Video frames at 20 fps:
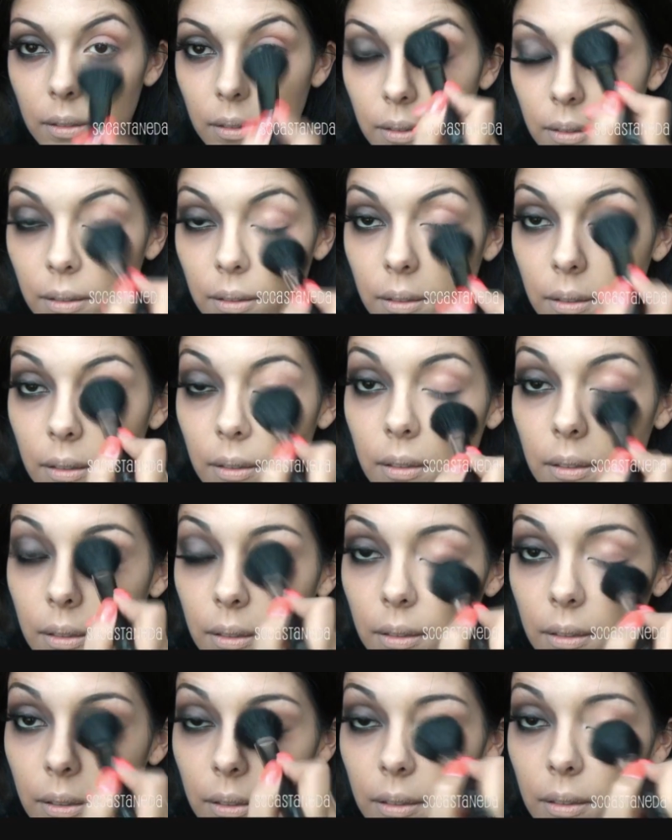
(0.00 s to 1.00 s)

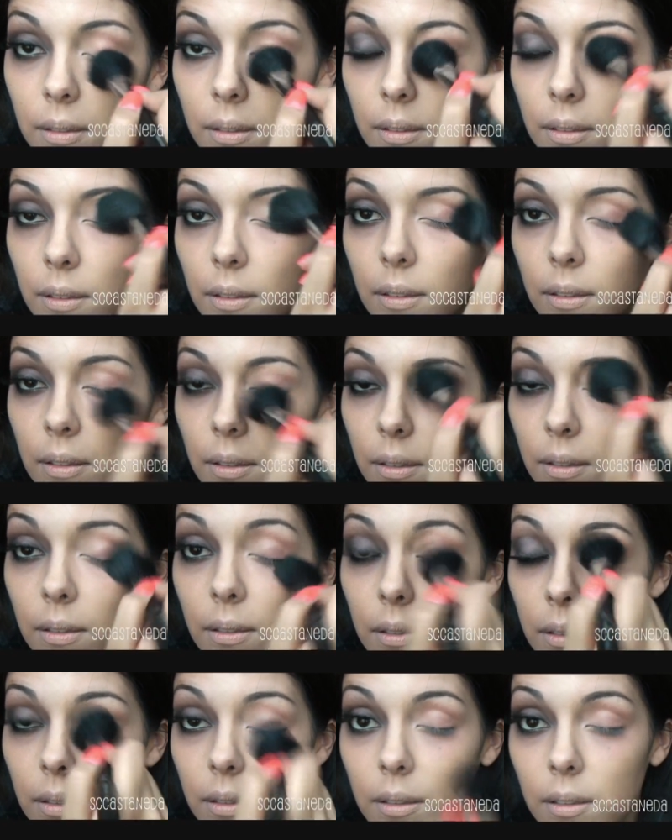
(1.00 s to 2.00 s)

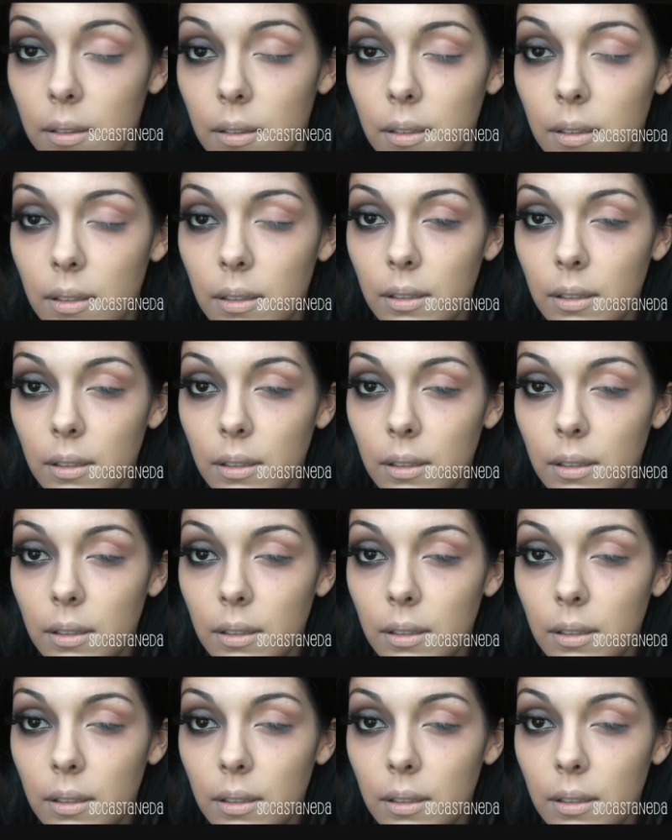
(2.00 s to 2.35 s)
No one is speaking in this clip.